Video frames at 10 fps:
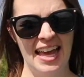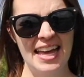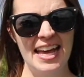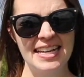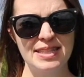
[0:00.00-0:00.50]

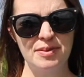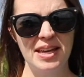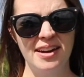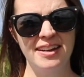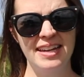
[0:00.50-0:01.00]
Hey guys,
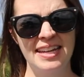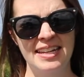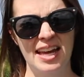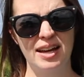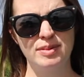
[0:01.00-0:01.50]
we are
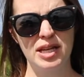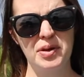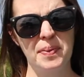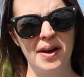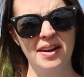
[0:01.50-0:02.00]
in Cobbs
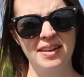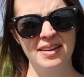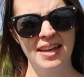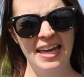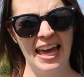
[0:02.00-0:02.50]
Hill Park,
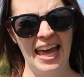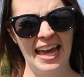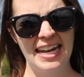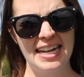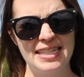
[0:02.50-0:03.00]

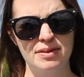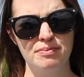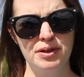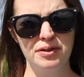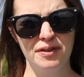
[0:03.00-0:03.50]
and it is a
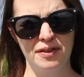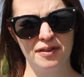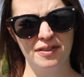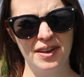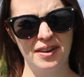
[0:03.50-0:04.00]

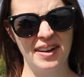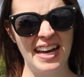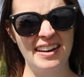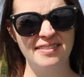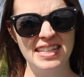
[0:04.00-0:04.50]
beautiful view
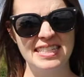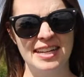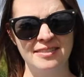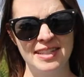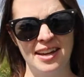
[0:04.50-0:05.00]
of the
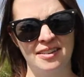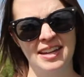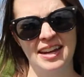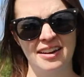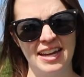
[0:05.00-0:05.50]

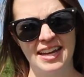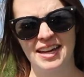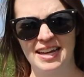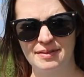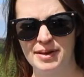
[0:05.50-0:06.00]
downtown
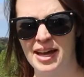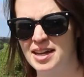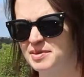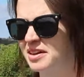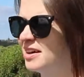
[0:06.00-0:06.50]
area.
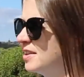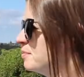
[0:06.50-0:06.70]
Behind me are all